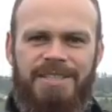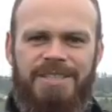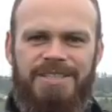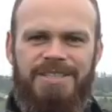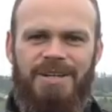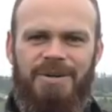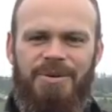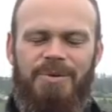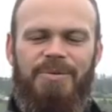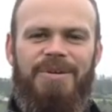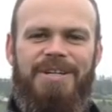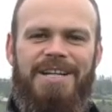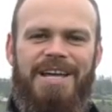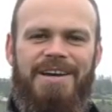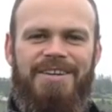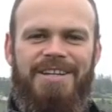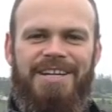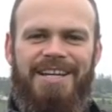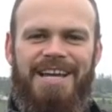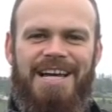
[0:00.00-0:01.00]
So we're
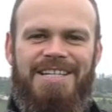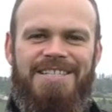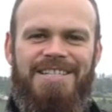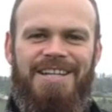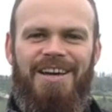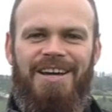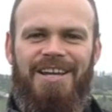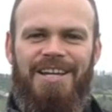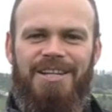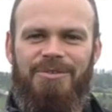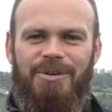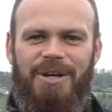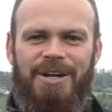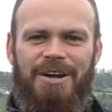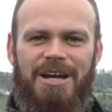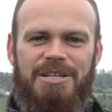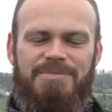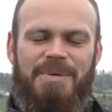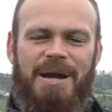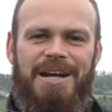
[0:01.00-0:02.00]
down in Castle Island with
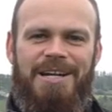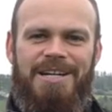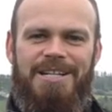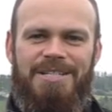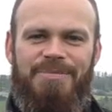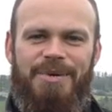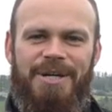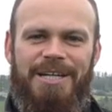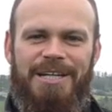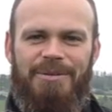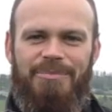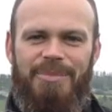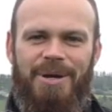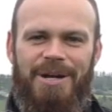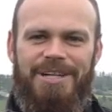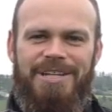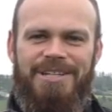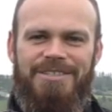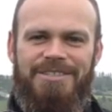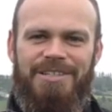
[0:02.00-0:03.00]
grass partners Michael and
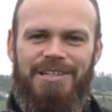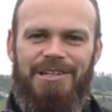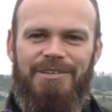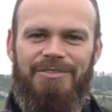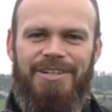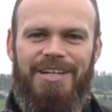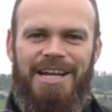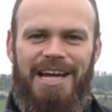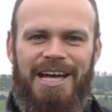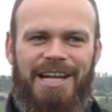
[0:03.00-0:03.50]
Bernie O'Sullivan,